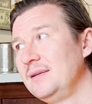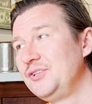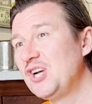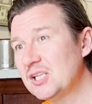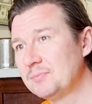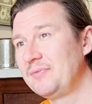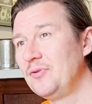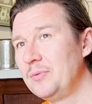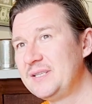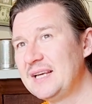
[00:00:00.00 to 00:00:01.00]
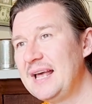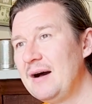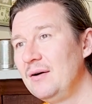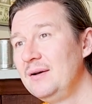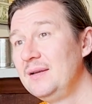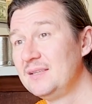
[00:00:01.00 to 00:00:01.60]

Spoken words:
just before we sell out.